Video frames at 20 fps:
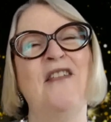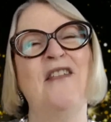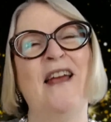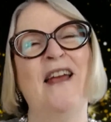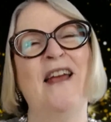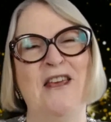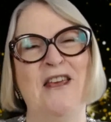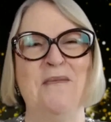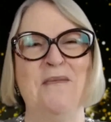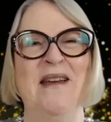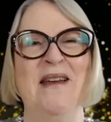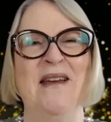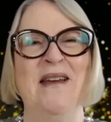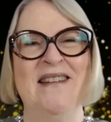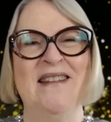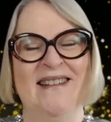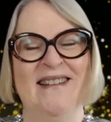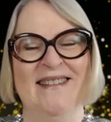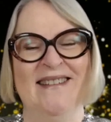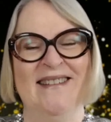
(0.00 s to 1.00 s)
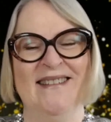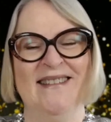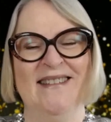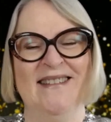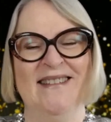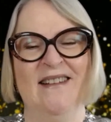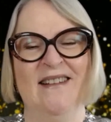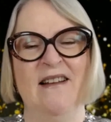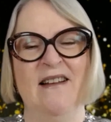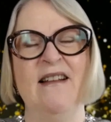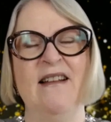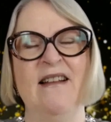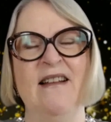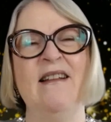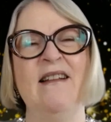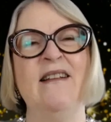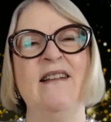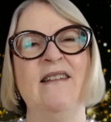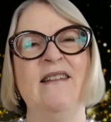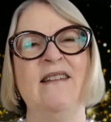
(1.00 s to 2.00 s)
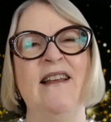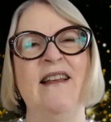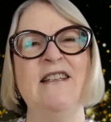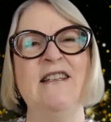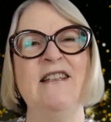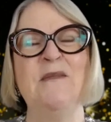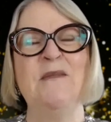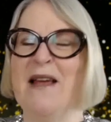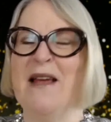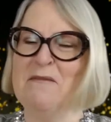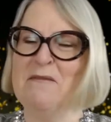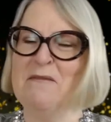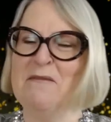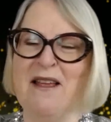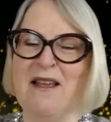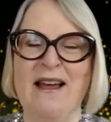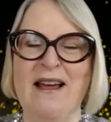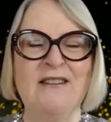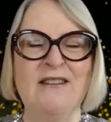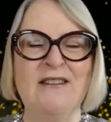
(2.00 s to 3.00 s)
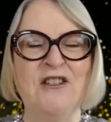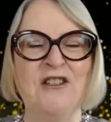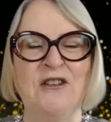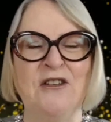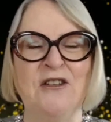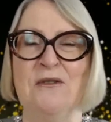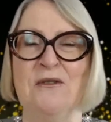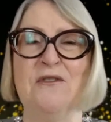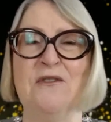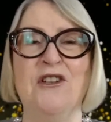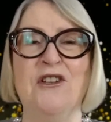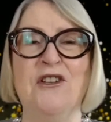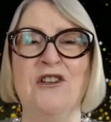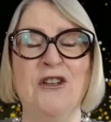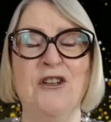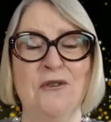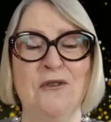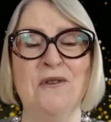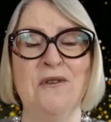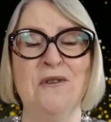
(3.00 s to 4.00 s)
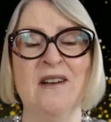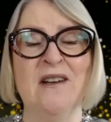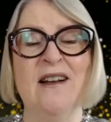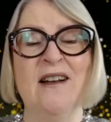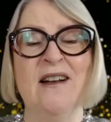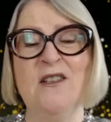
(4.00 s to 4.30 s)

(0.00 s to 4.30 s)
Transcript: Thank you, Peter. Let me add my thanks too to you,